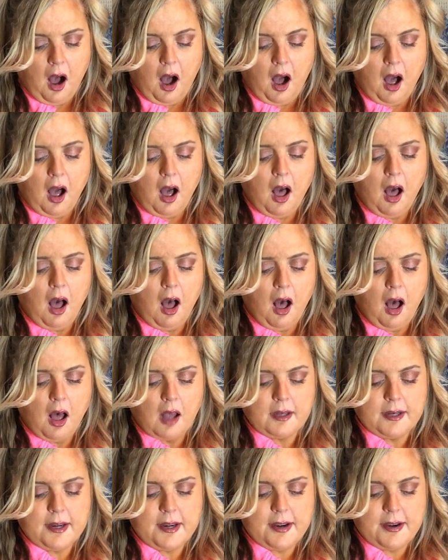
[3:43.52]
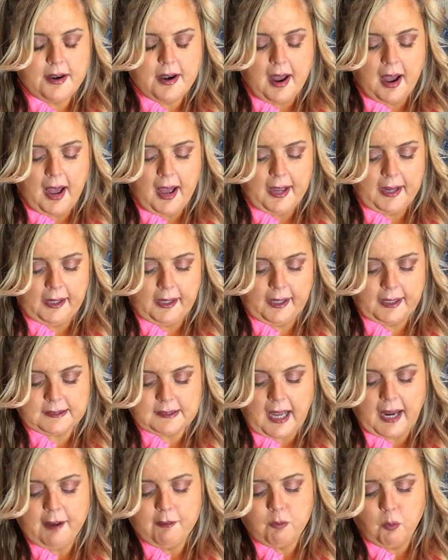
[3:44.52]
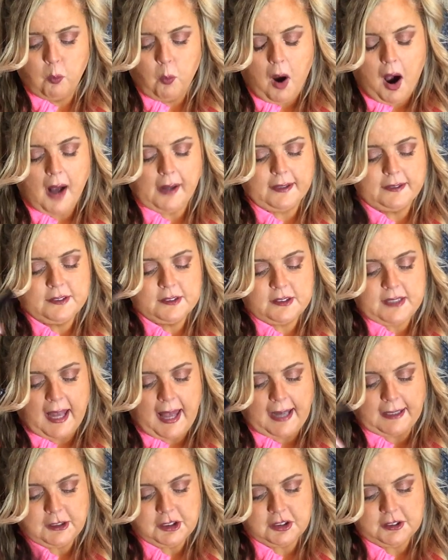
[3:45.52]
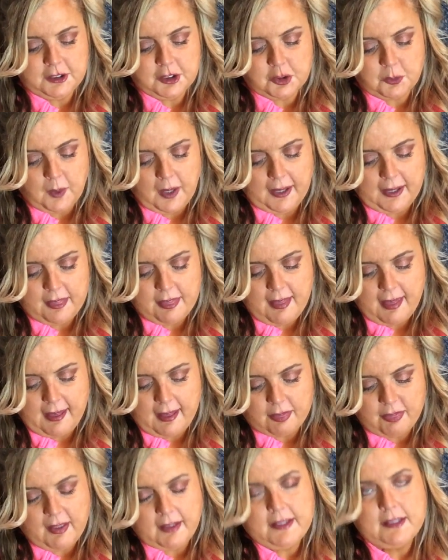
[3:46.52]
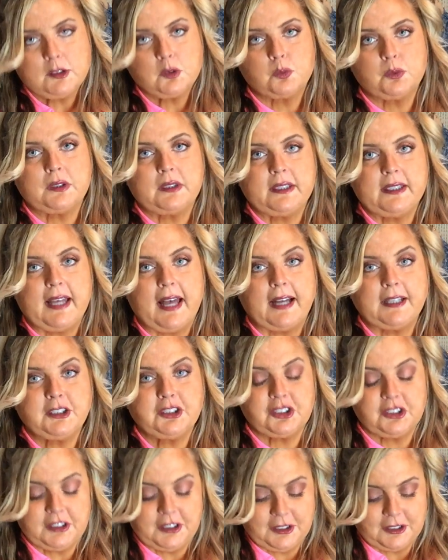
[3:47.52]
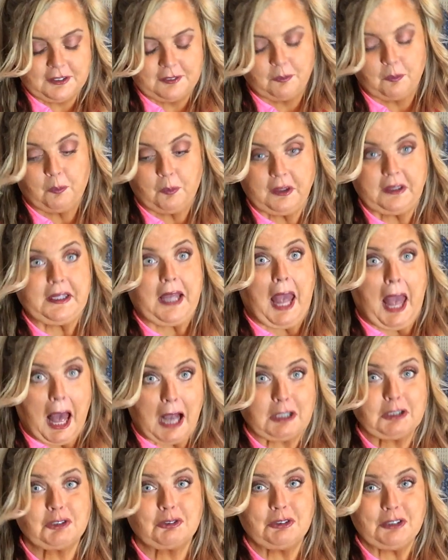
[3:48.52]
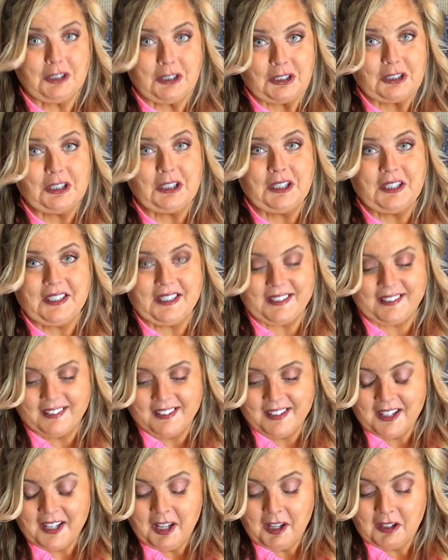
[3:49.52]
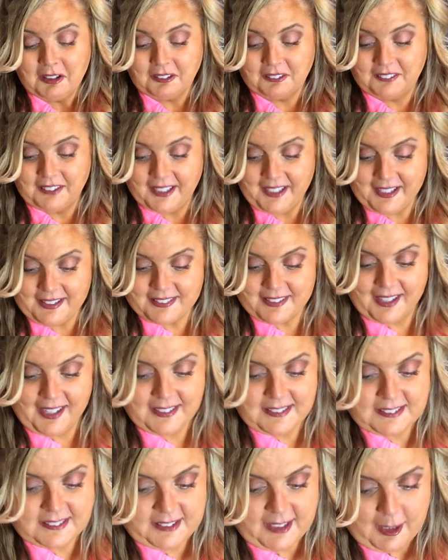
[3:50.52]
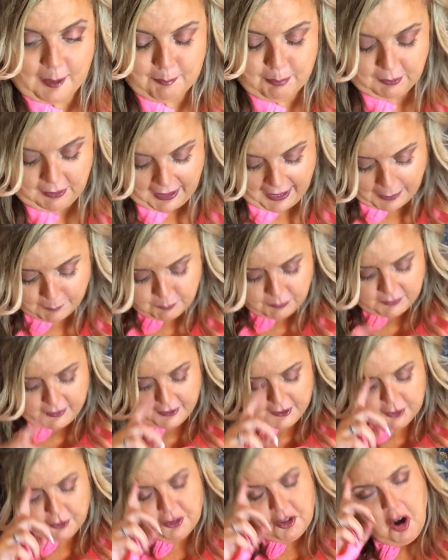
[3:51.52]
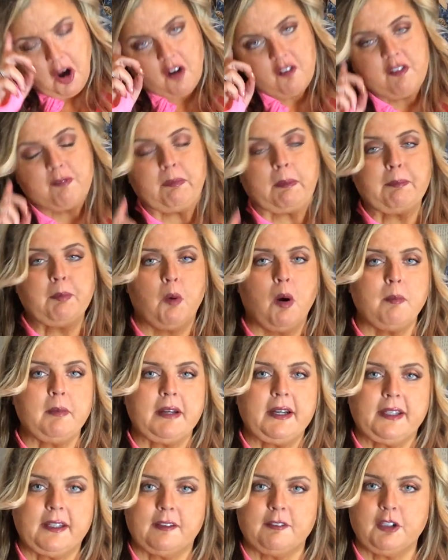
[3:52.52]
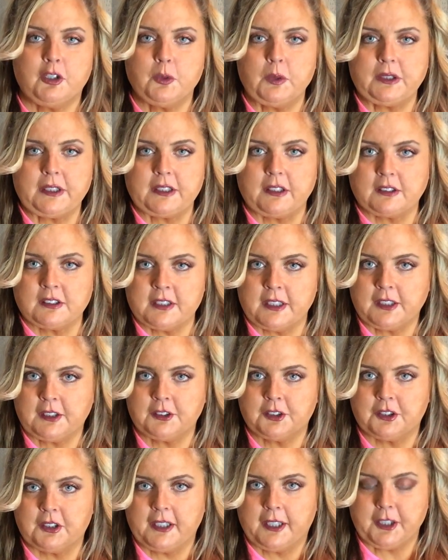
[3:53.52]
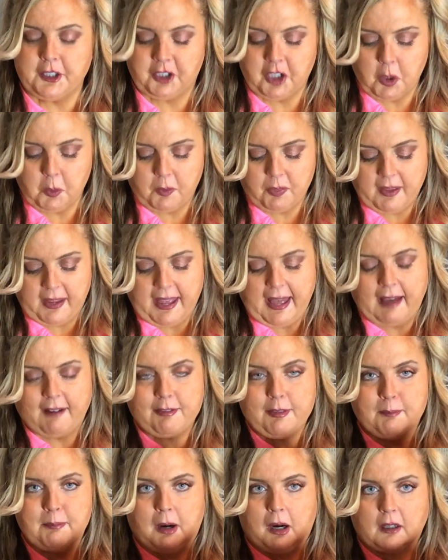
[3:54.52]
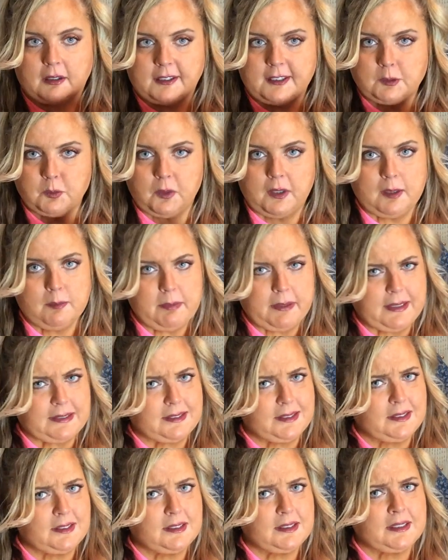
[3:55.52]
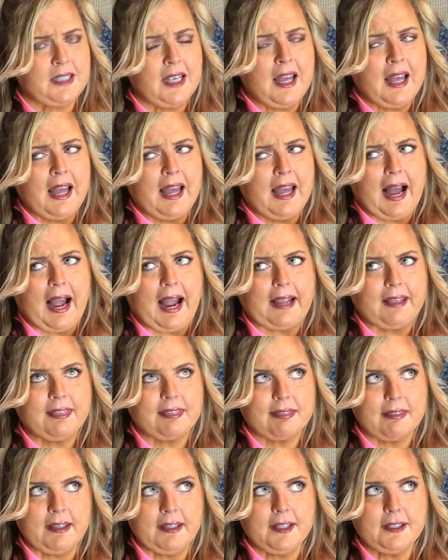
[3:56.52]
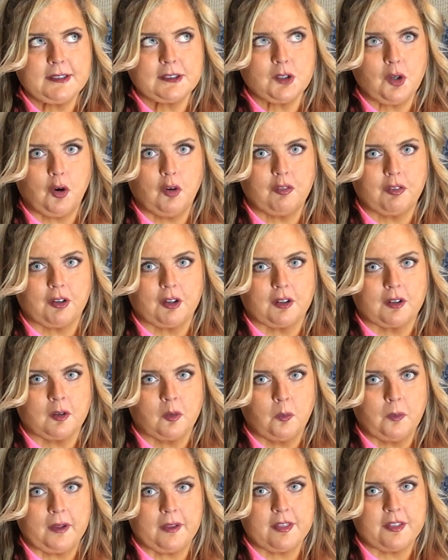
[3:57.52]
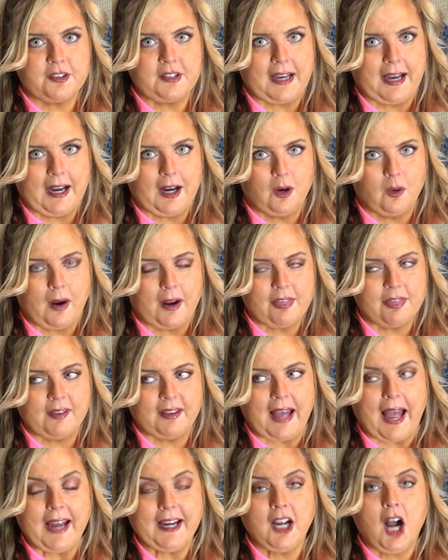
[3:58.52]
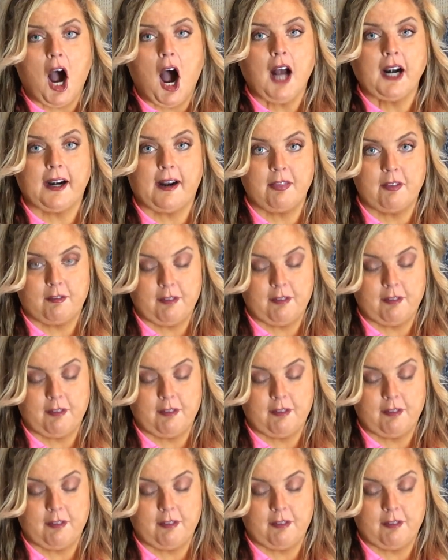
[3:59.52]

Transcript: Oh, nice. I've wanted to actually try that. That is really, actually, really, actually good. Like that sample. I will let you know if people want me to give you a little tickler to let you know when they have the Barney's one because this is, I think it's over with now. I think I caught it on